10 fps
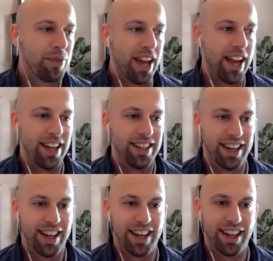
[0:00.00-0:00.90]
and
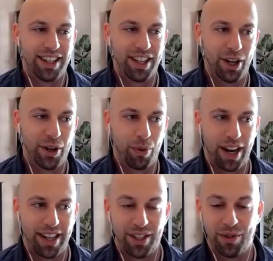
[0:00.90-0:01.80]
uh, you know what
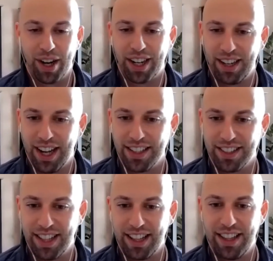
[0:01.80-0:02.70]
i didn't recognize
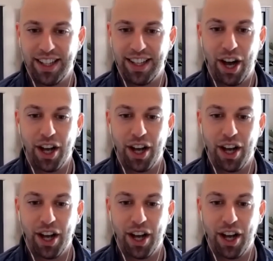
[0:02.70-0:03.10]
is that the